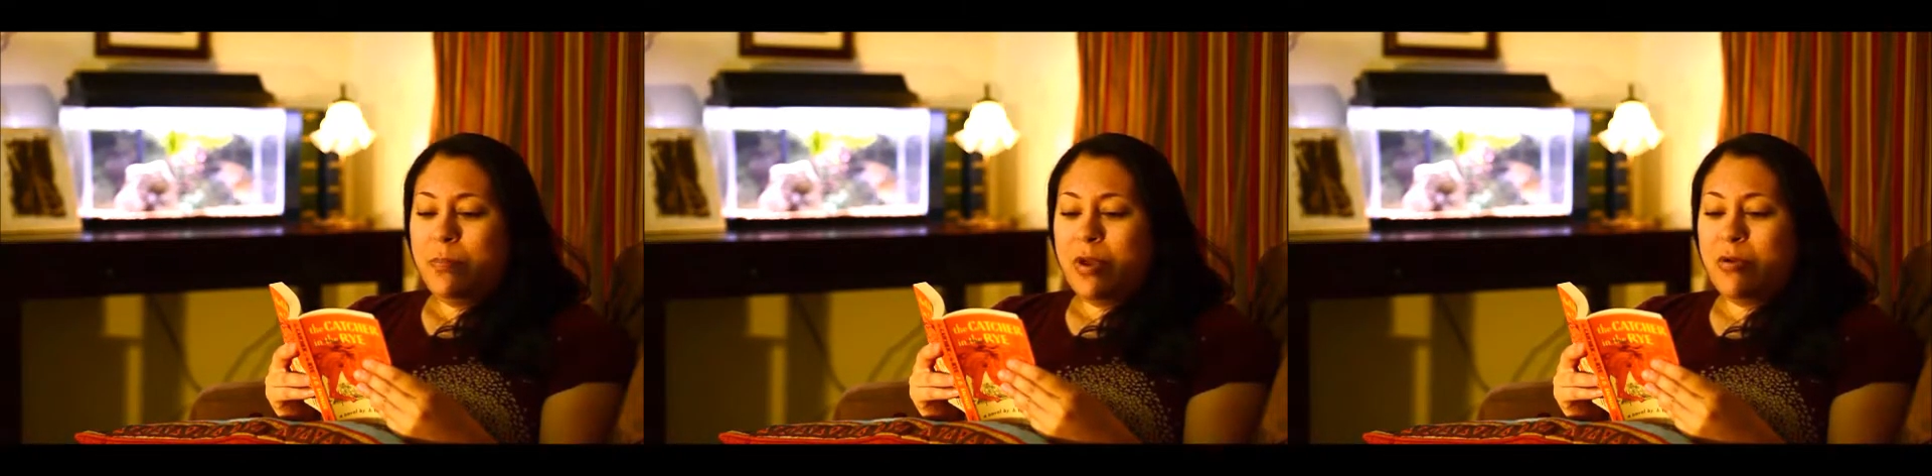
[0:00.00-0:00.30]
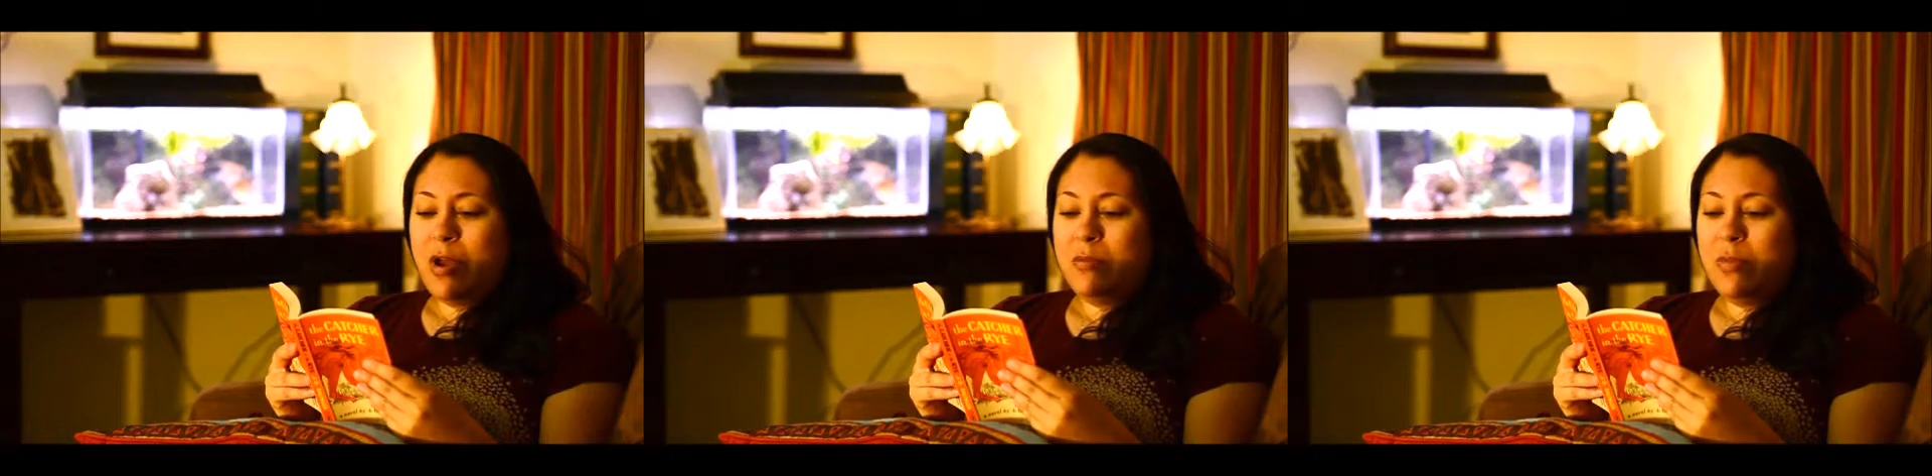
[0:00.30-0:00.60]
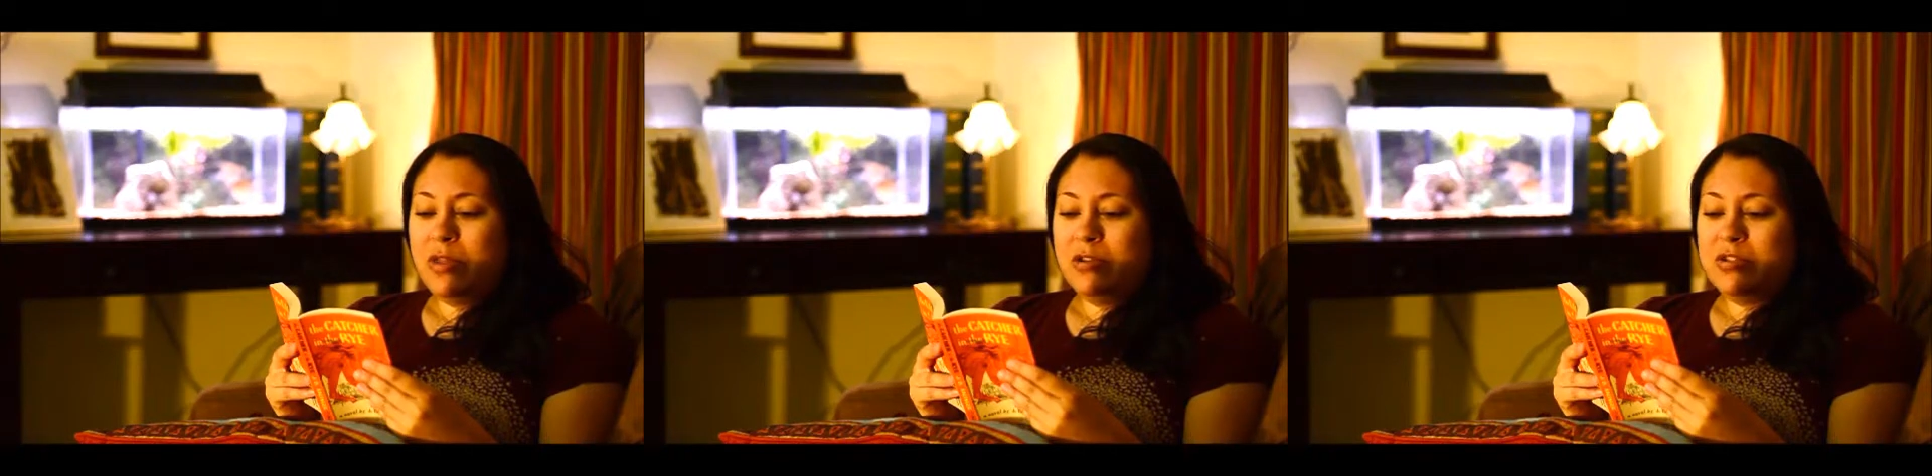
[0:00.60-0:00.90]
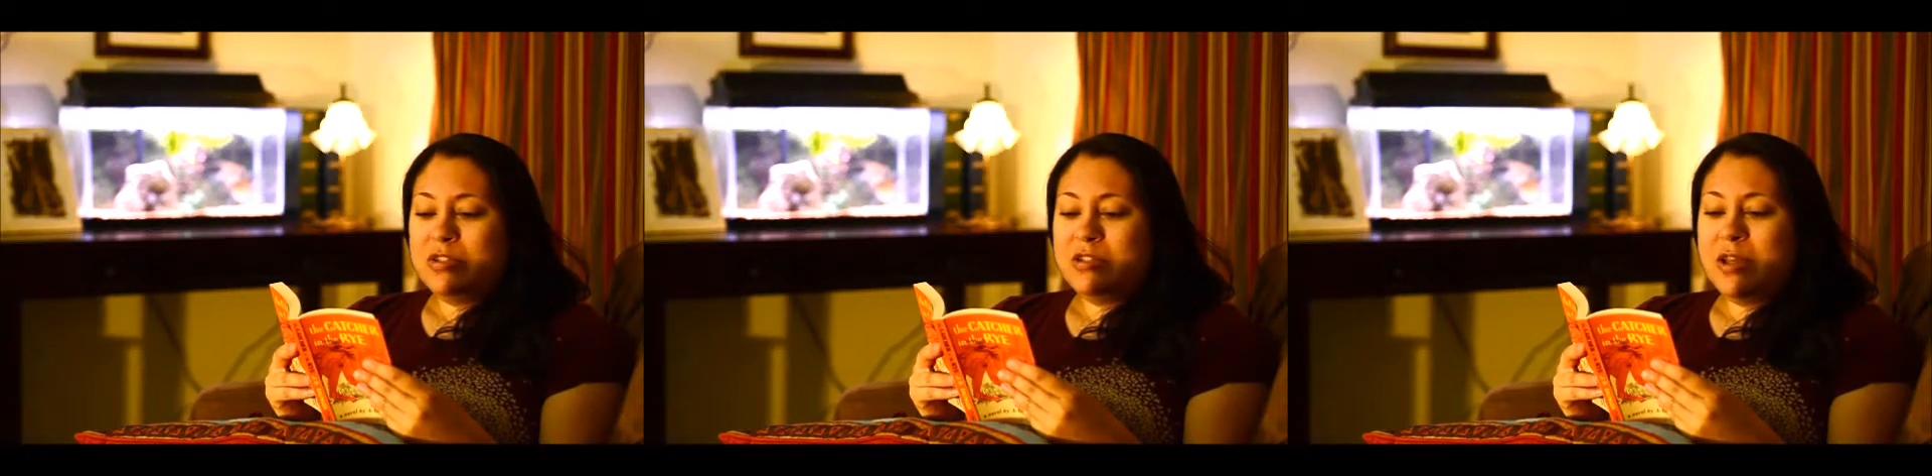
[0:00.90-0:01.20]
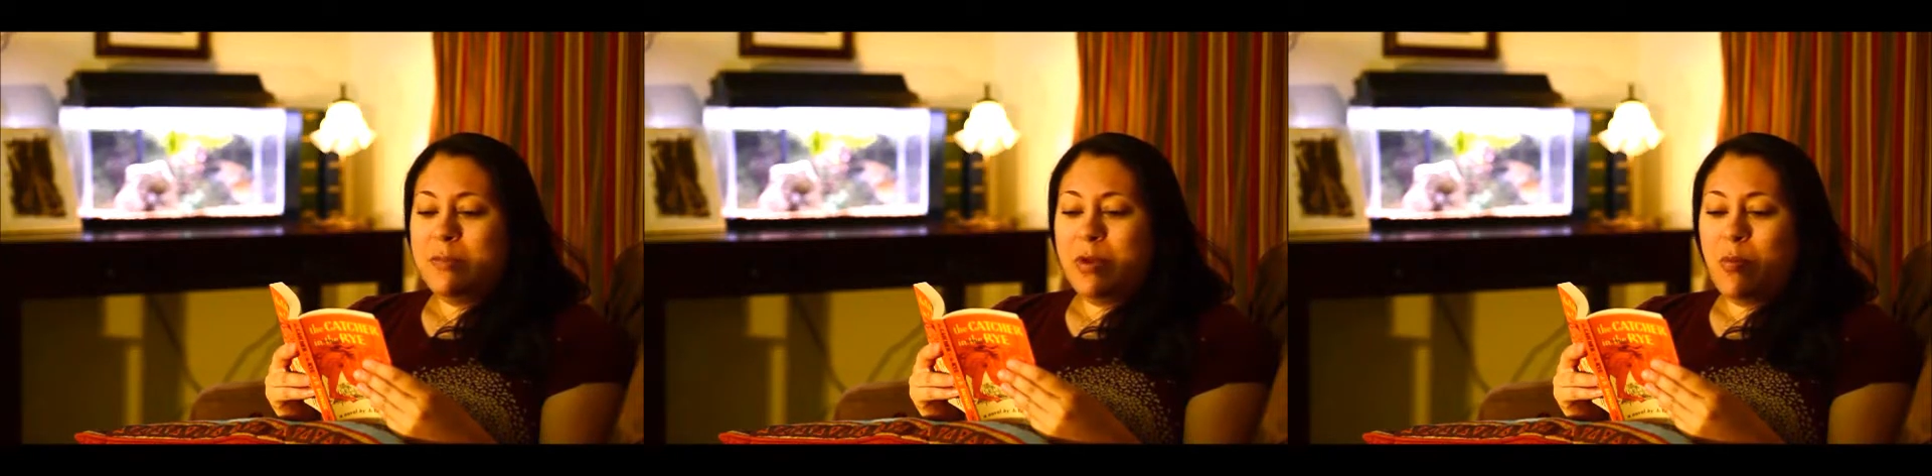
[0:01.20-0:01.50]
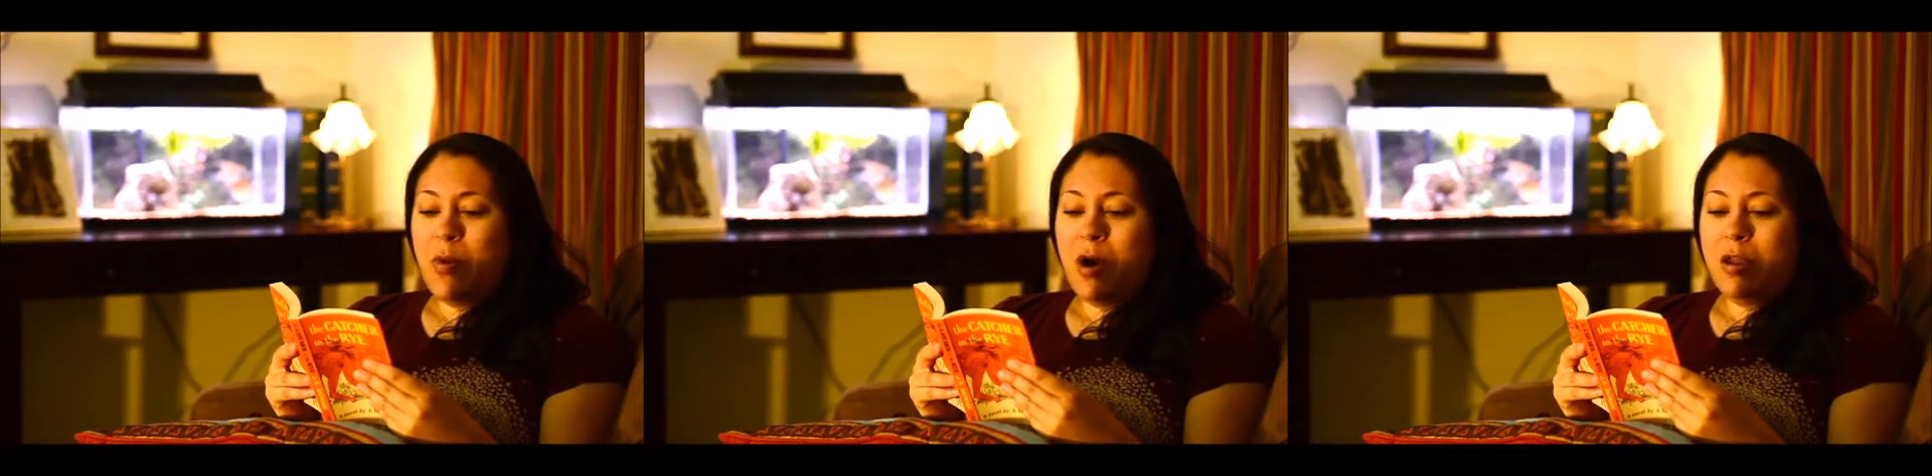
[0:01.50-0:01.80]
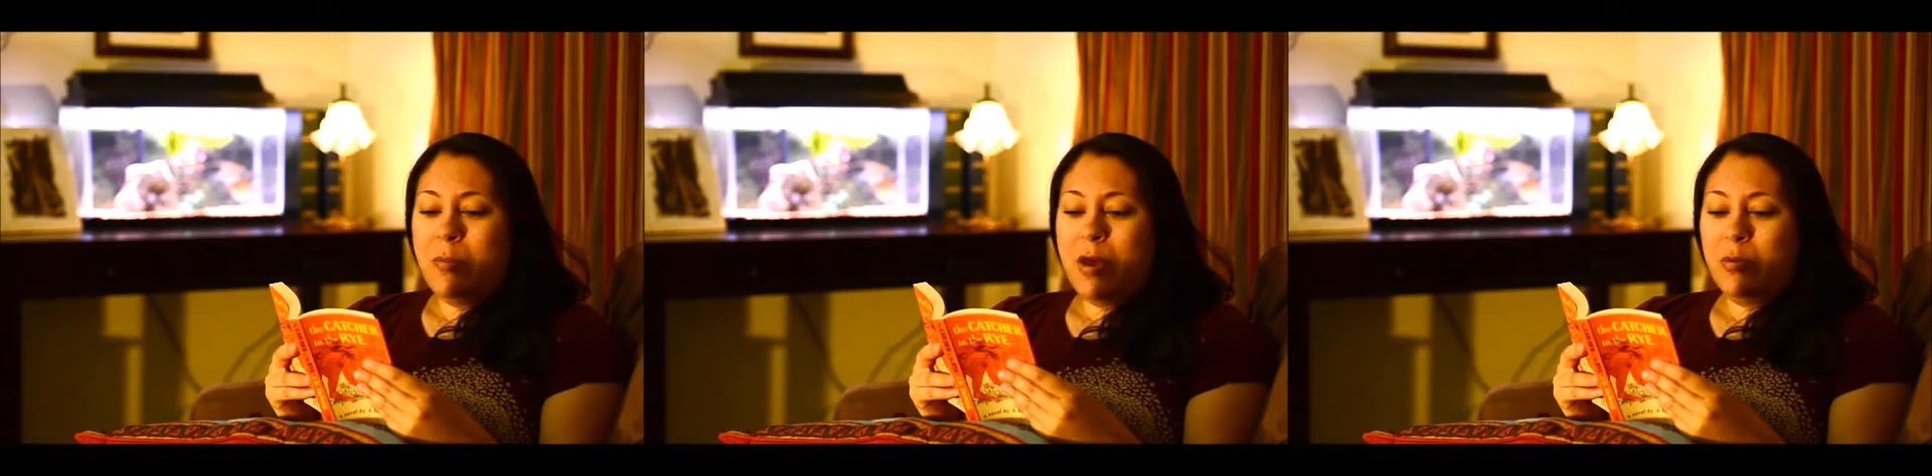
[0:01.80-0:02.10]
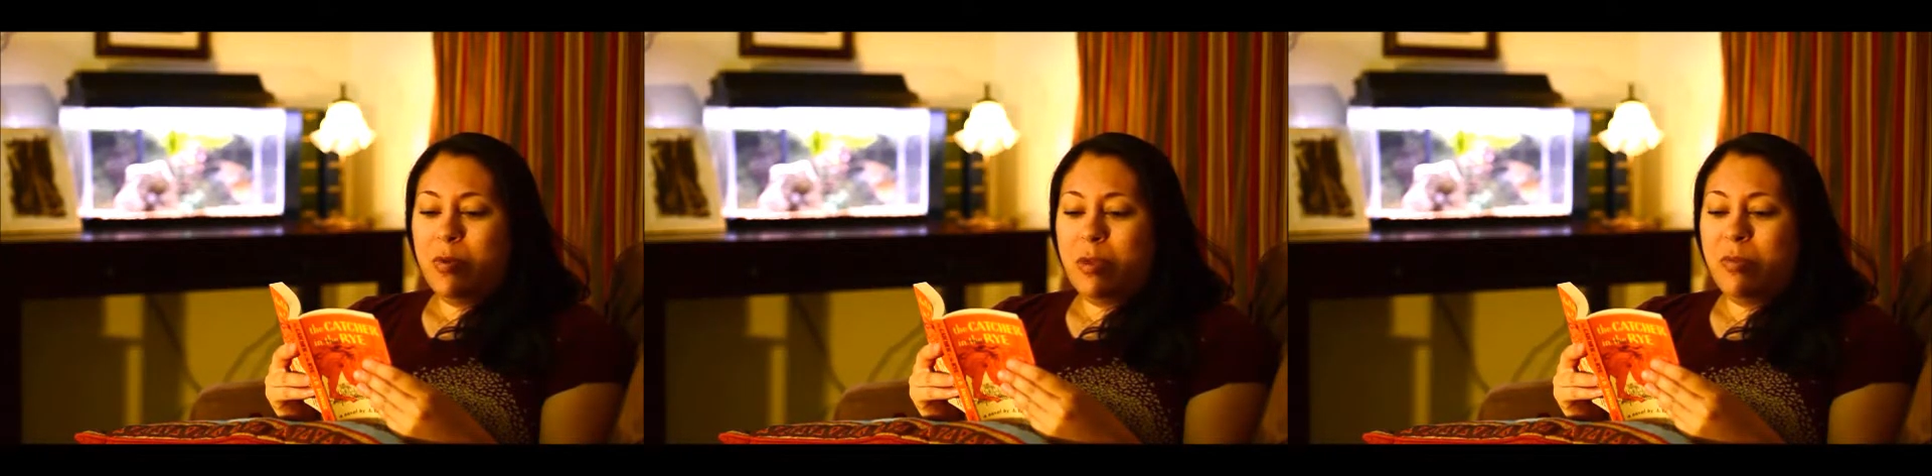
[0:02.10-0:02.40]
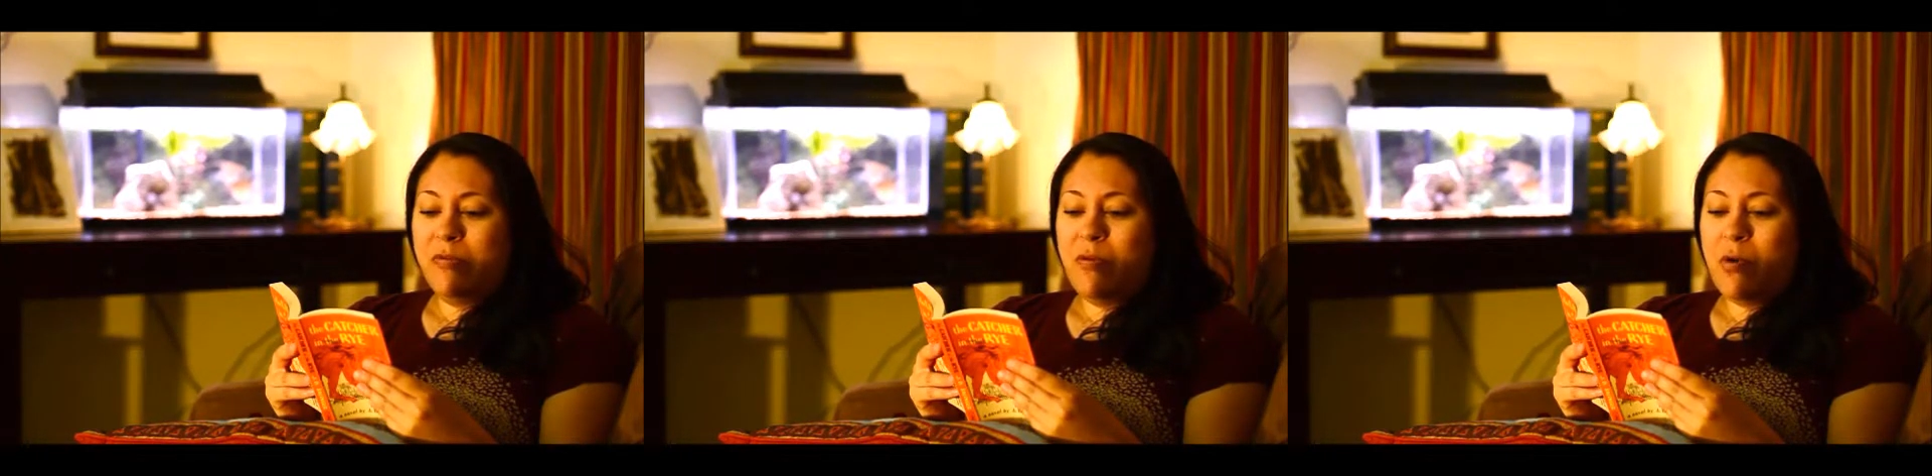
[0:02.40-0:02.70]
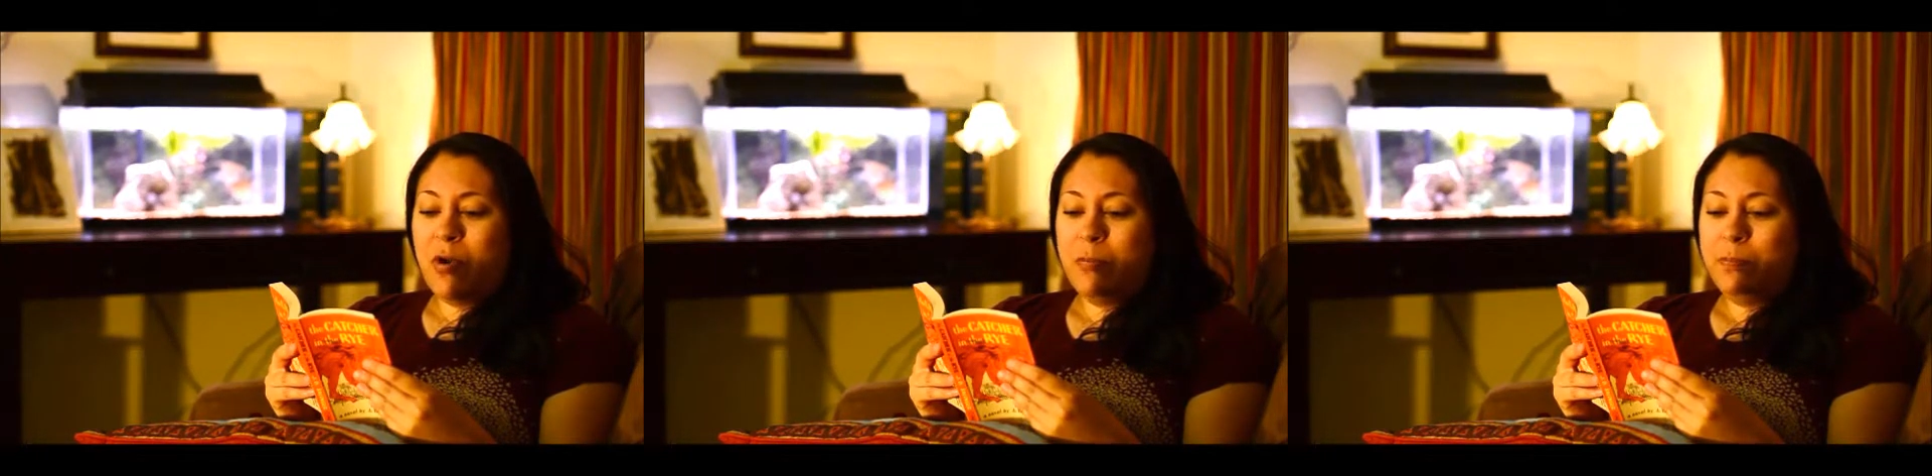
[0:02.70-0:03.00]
My grandmother just sent me a wad about a week before.